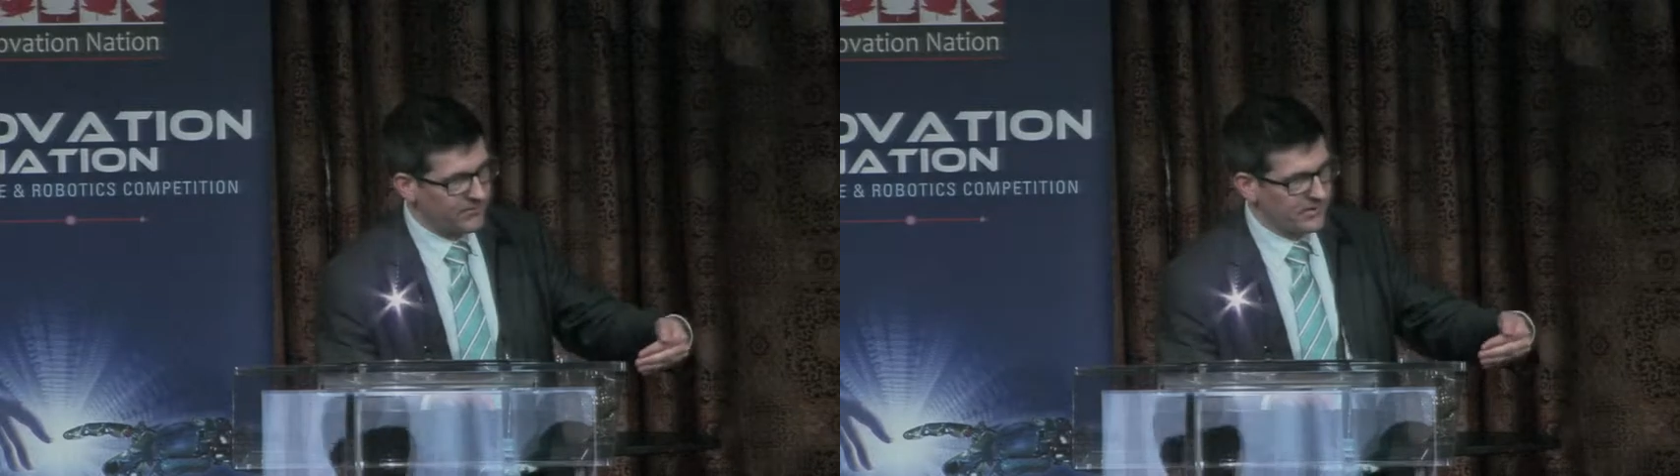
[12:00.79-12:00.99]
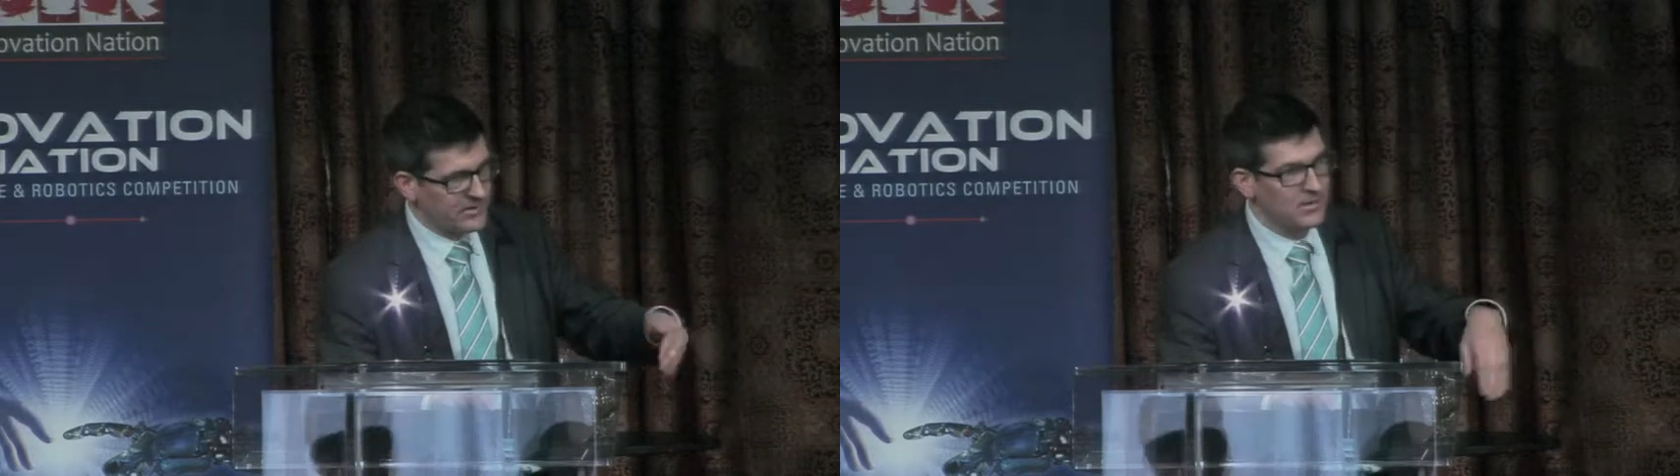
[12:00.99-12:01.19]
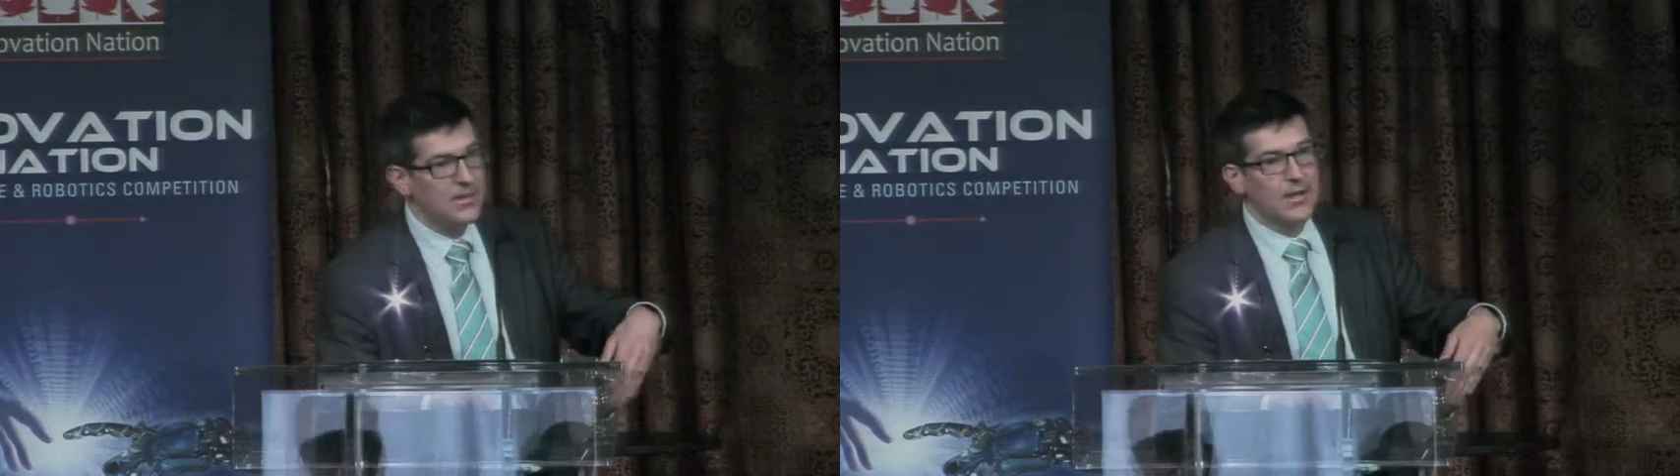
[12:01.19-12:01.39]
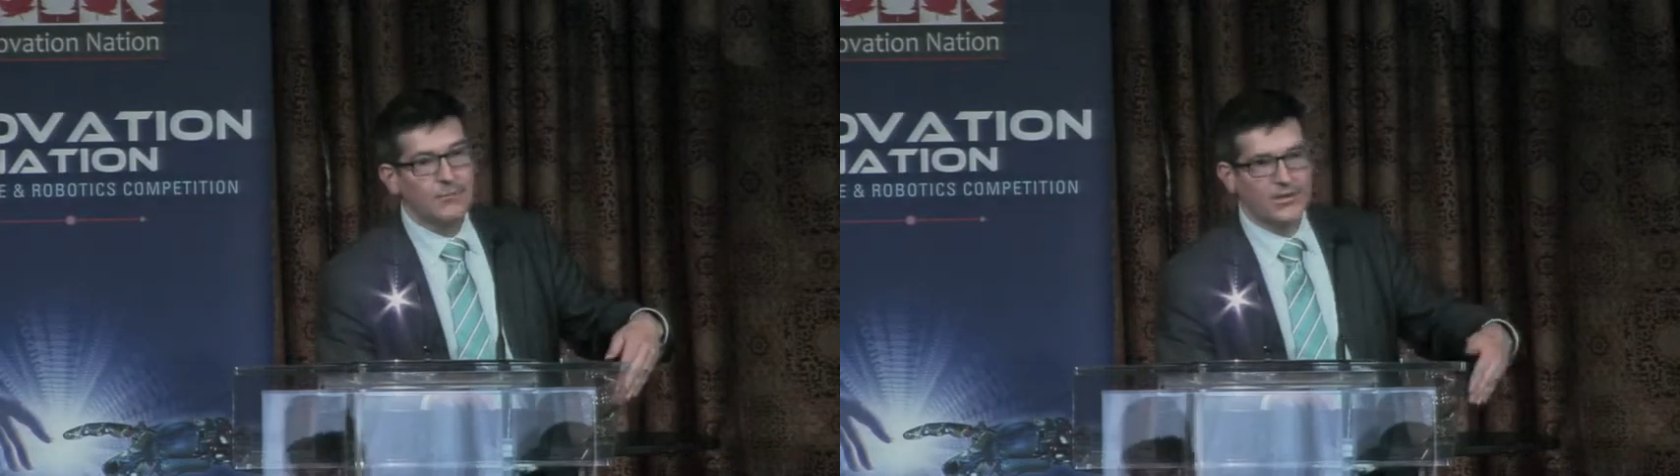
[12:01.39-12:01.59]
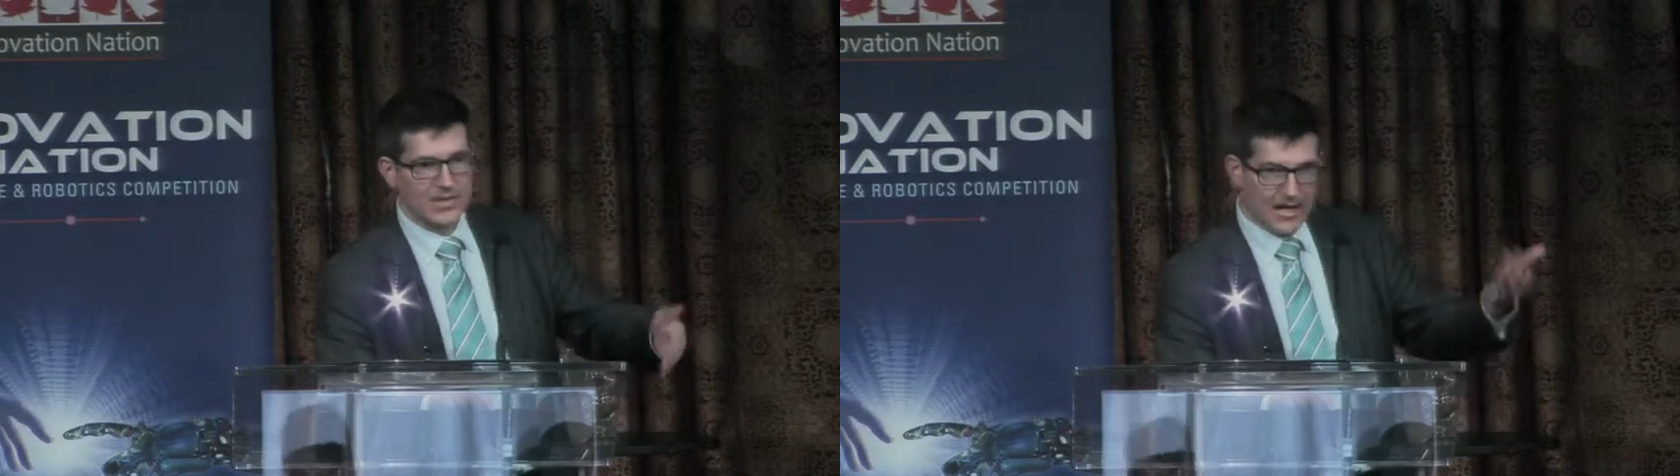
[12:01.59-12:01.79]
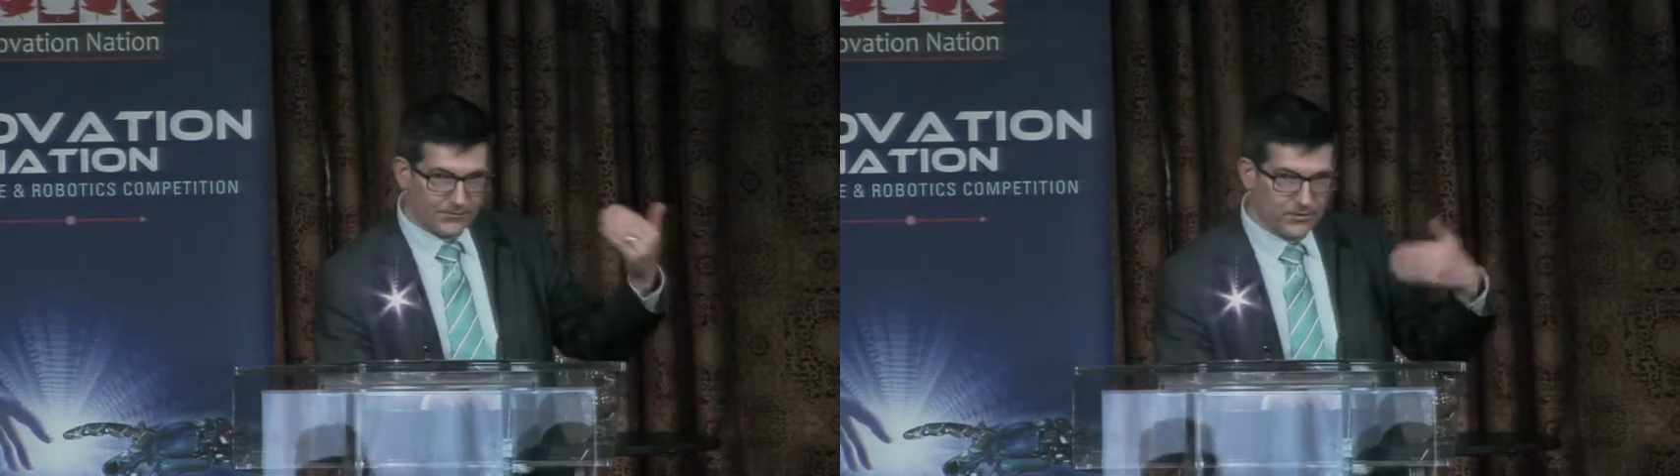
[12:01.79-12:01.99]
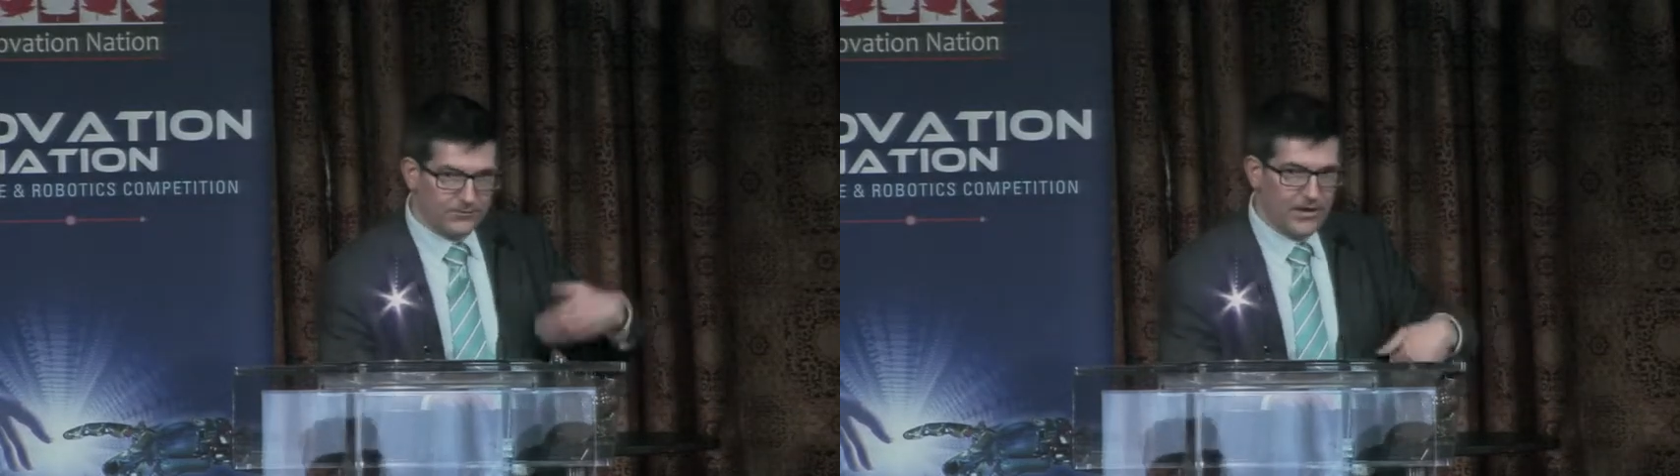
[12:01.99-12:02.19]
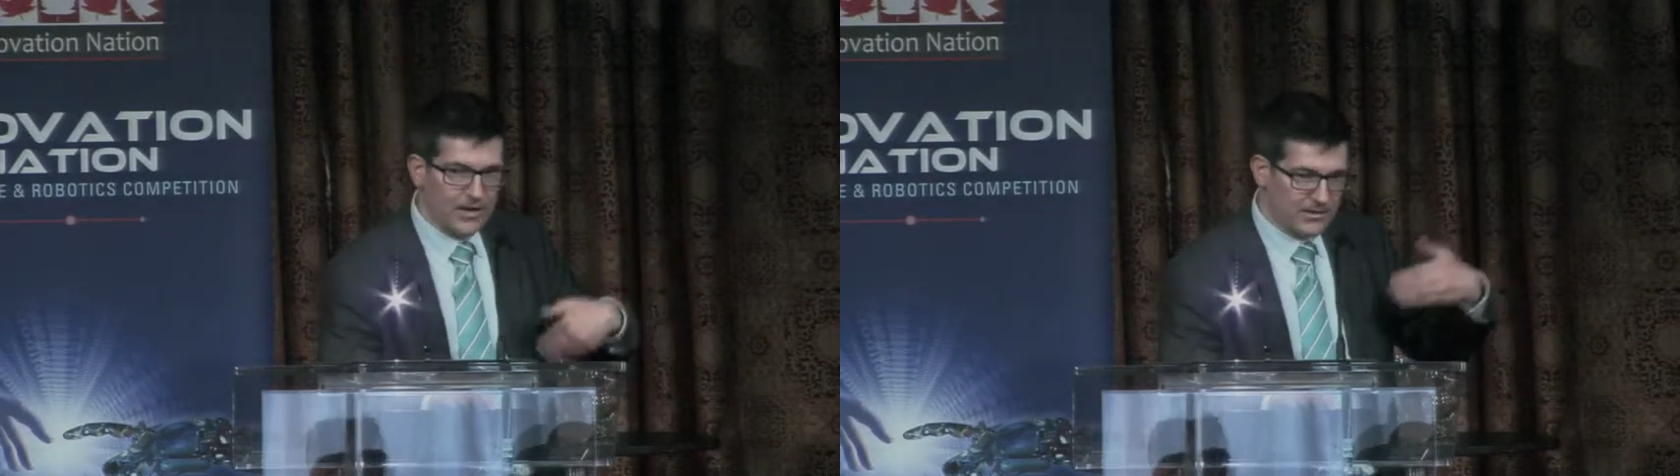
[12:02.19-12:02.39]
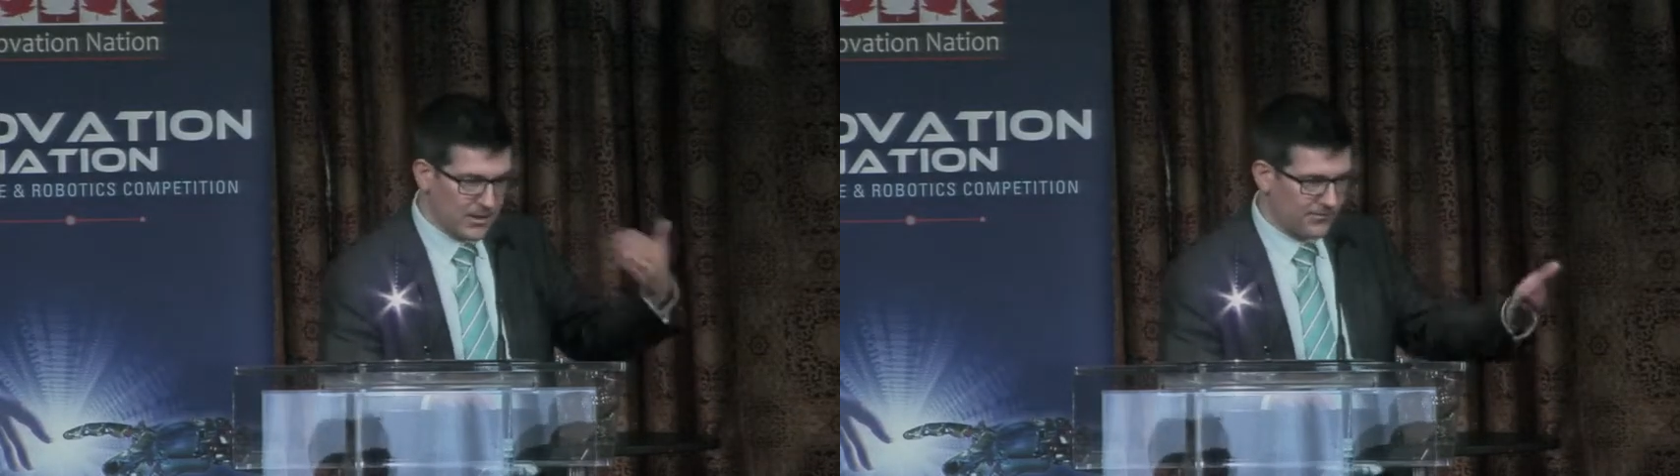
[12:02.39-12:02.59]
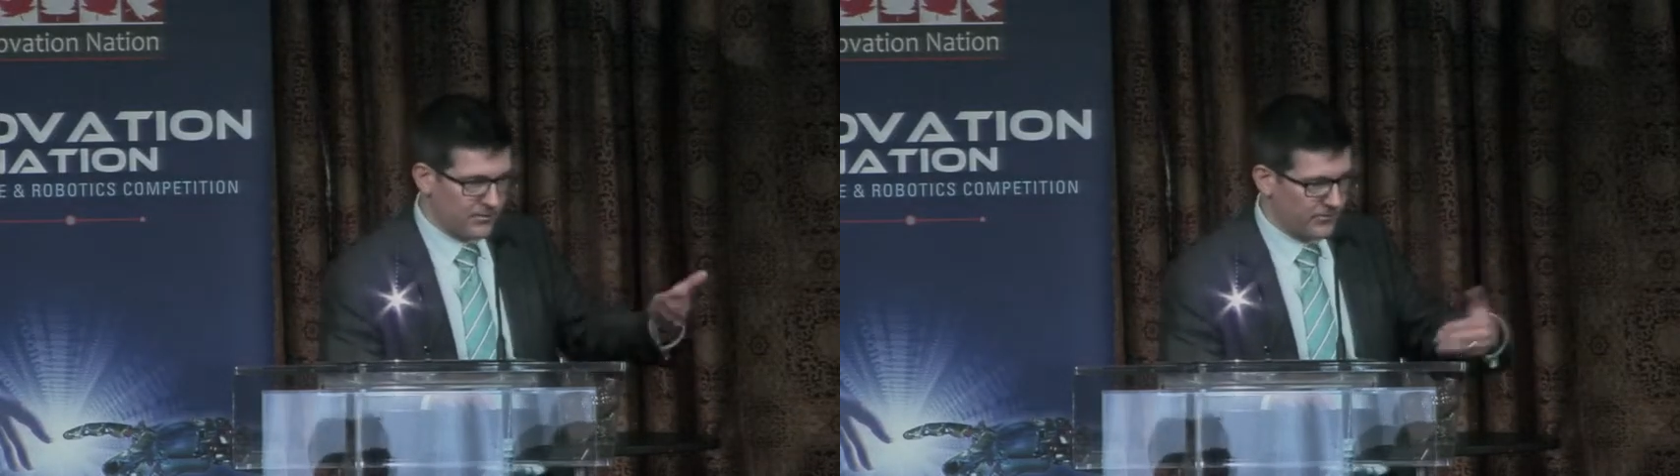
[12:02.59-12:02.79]
this, but it's after the fact,
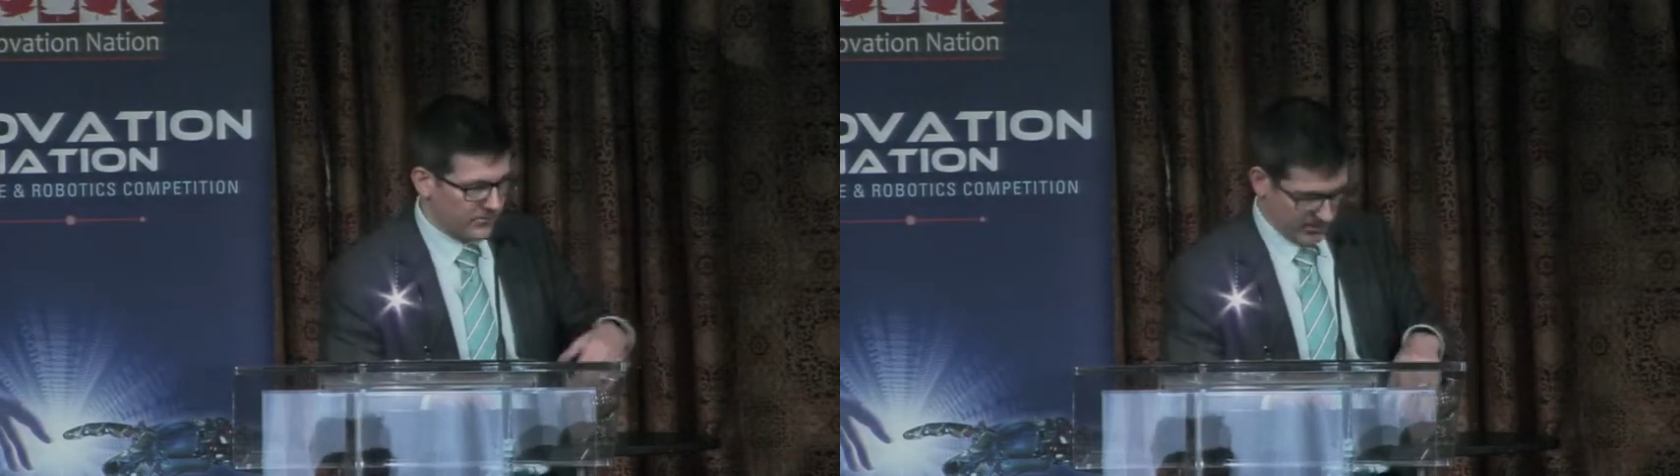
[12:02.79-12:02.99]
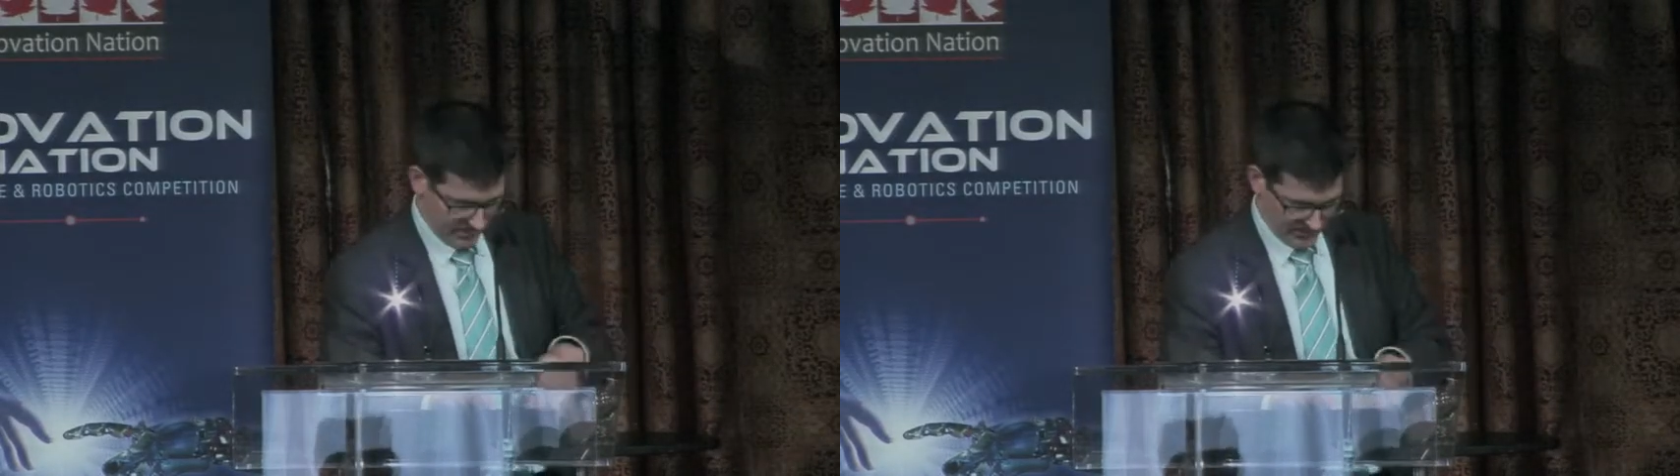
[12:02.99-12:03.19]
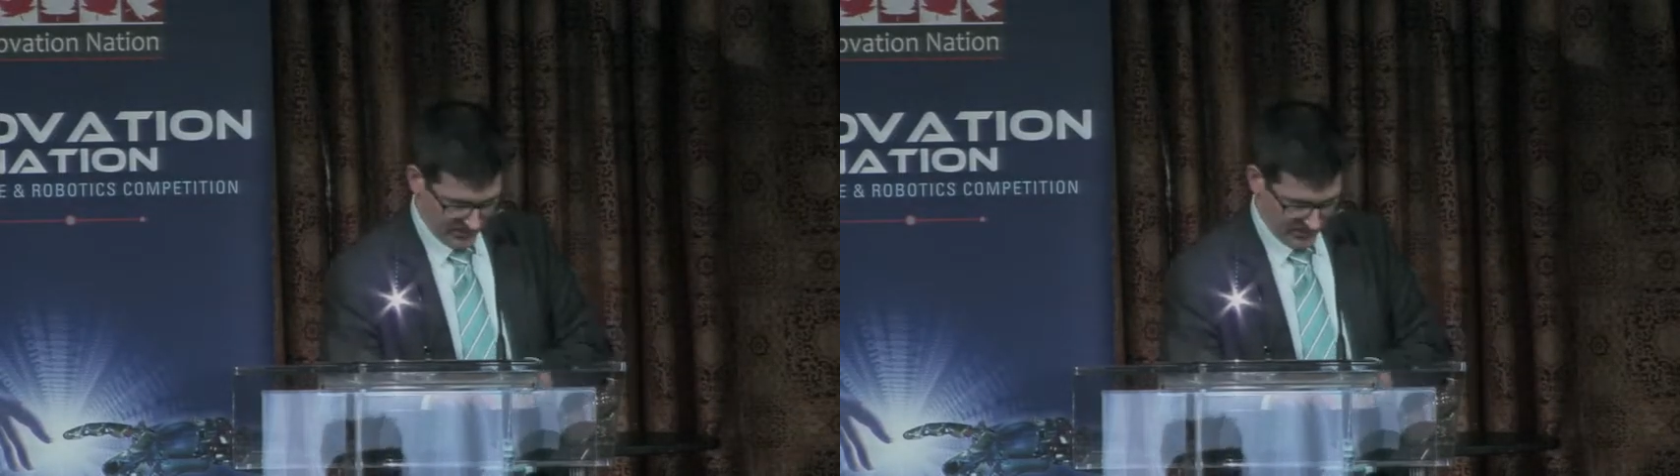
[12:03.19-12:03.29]
after you've already